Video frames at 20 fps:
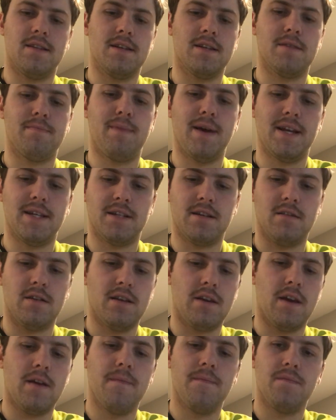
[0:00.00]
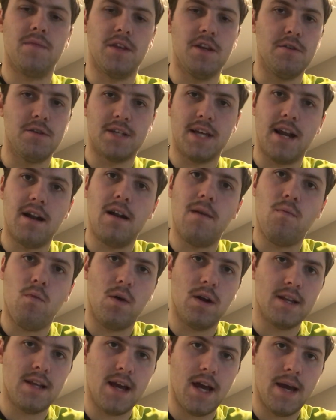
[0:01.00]
And this basically, you set it up
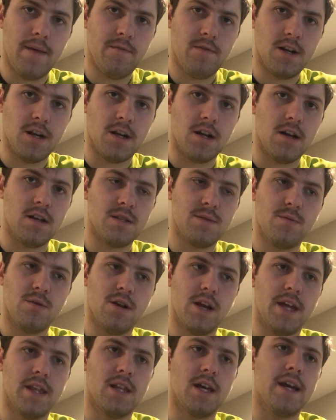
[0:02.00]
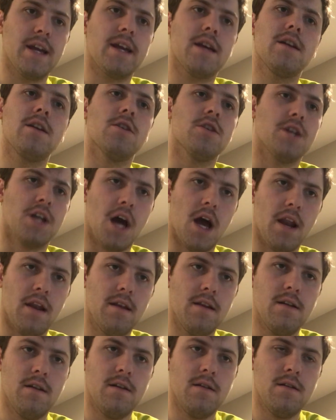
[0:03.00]
one time for your customer and like you're done.
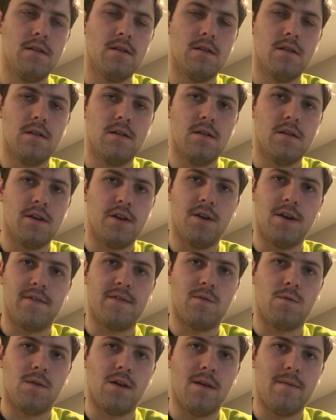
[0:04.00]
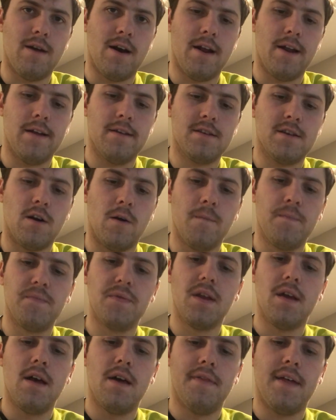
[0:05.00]
You don't have to worry about it. So
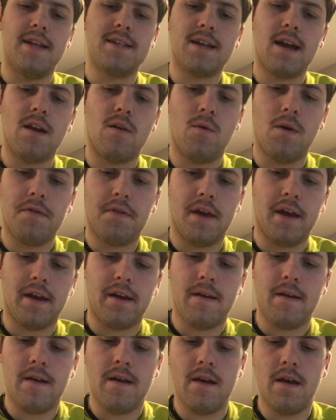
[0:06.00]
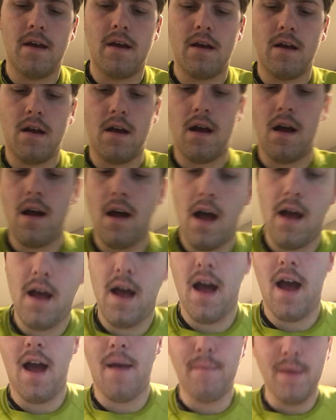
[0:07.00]
that's kind of one thing
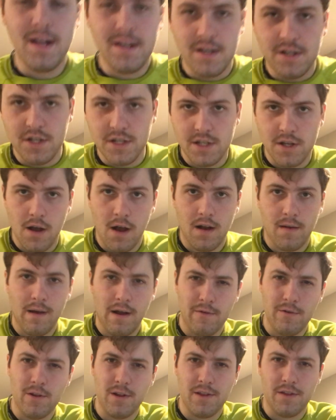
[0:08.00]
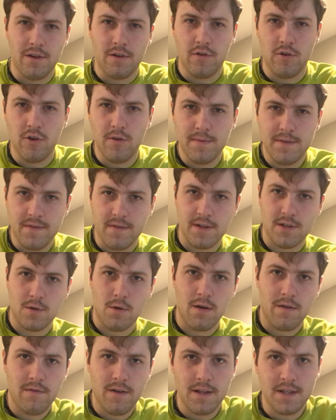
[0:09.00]
I meant to just talk about really the groups for
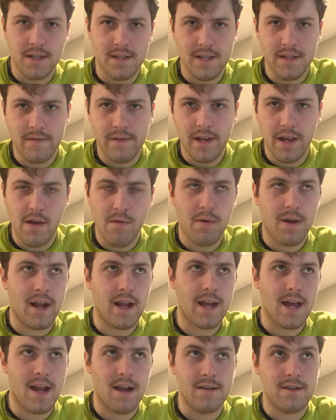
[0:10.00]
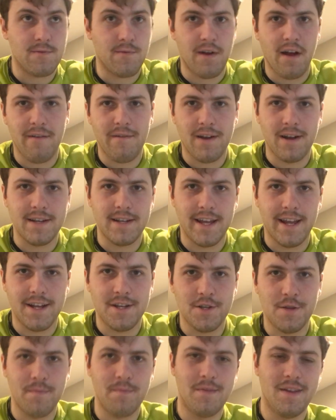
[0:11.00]
storefronts in this video, but I kind of just went off on a
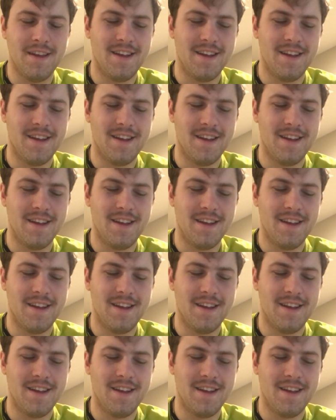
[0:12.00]
tangent.